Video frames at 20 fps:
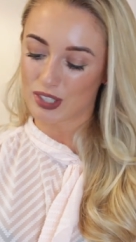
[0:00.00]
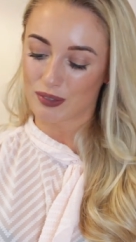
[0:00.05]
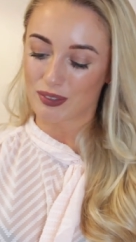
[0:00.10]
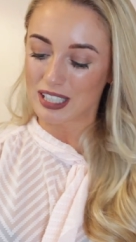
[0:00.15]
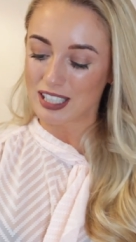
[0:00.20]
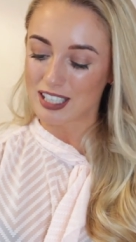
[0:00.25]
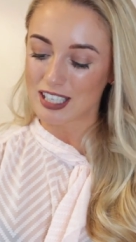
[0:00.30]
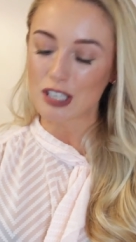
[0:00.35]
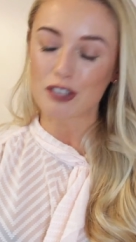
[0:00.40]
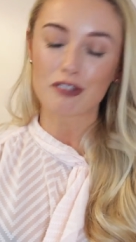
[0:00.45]

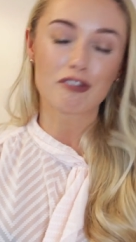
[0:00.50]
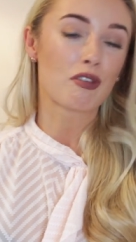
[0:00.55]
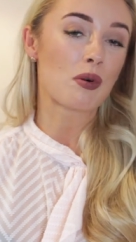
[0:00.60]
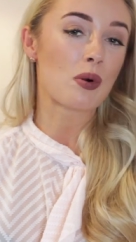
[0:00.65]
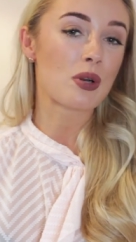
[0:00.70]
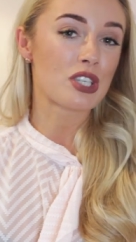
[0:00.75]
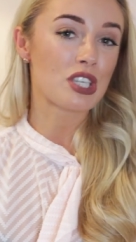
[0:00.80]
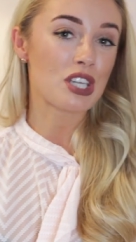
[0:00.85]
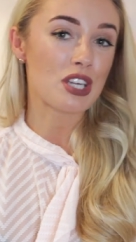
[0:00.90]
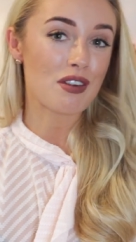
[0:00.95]
something to look
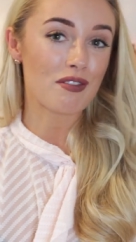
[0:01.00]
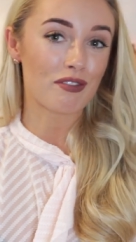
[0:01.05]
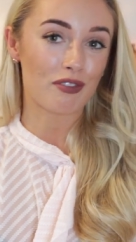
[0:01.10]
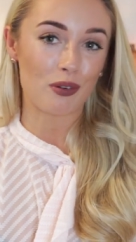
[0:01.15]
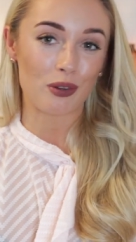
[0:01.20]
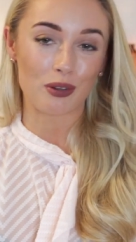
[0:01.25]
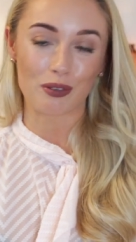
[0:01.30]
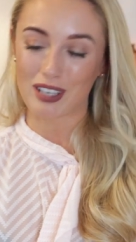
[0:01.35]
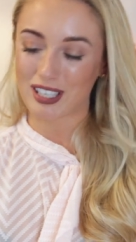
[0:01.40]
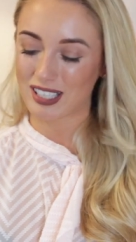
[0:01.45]
forward to
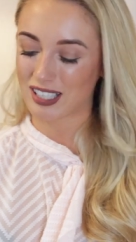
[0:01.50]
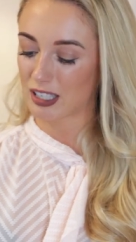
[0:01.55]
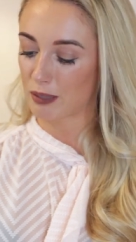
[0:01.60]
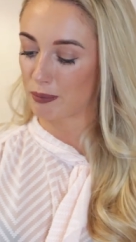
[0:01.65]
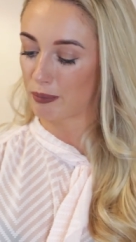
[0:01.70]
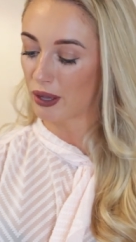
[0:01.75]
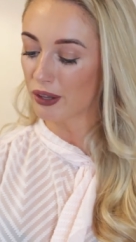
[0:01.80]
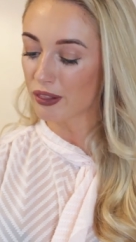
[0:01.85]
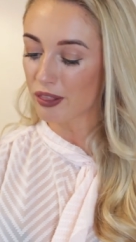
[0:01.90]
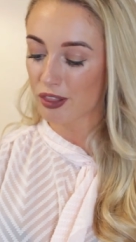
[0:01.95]
for the rest of
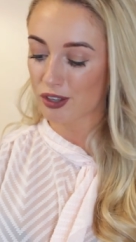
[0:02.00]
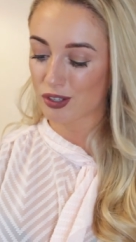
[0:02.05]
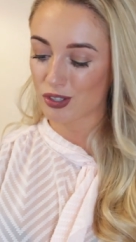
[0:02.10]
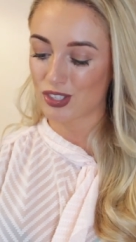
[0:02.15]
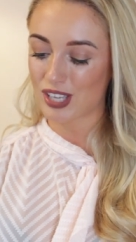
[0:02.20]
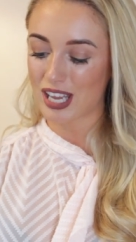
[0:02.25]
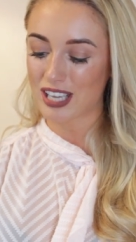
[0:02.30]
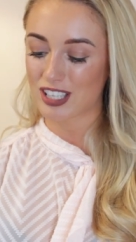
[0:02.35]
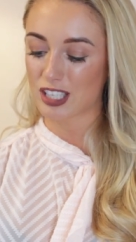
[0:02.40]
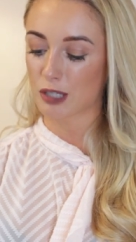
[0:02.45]
the month,
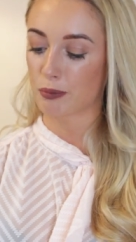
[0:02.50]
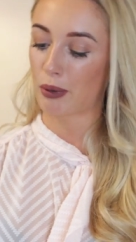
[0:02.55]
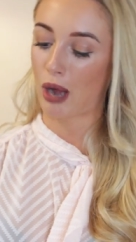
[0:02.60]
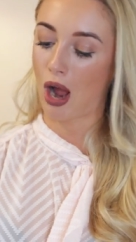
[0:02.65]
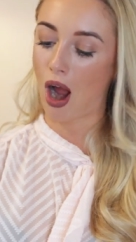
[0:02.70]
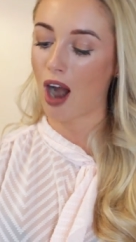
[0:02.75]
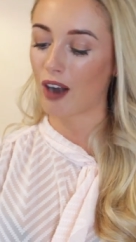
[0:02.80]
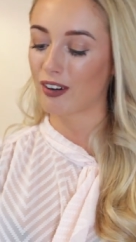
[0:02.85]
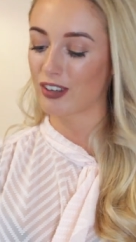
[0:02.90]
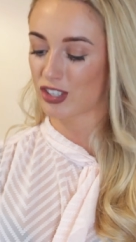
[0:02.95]
sets the
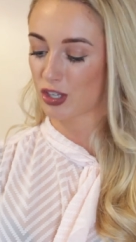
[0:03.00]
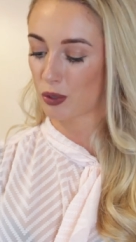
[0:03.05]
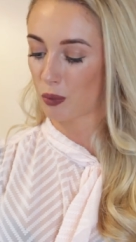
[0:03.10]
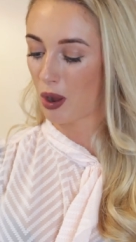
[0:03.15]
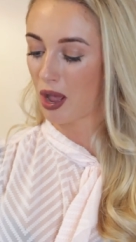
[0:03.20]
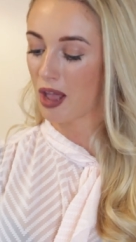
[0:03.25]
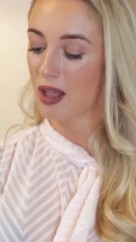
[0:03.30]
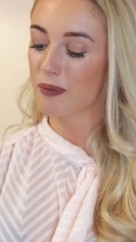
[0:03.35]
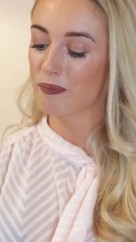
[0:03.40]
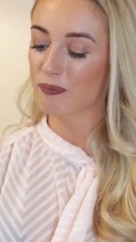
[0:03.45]
bar as it
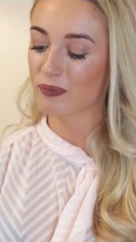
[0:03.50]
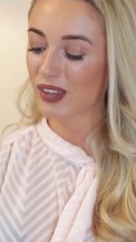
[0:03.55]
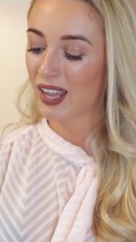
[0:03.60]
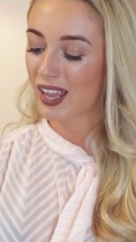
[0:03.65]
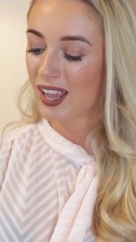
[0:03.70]
were.